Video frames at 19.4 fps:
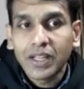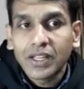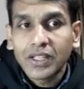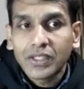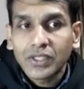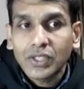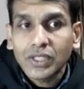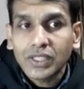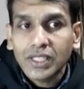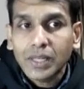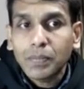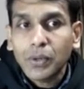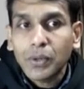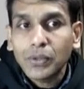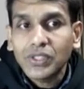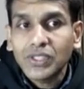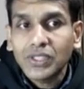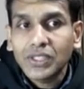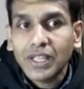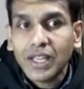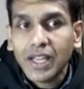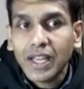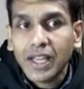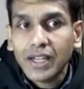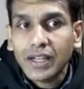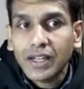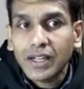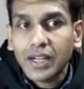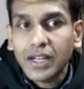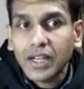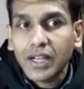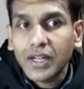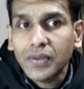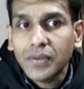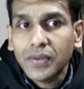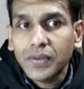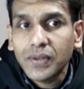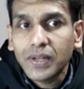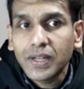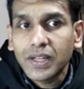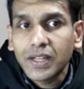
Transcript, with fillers: So suppose a curve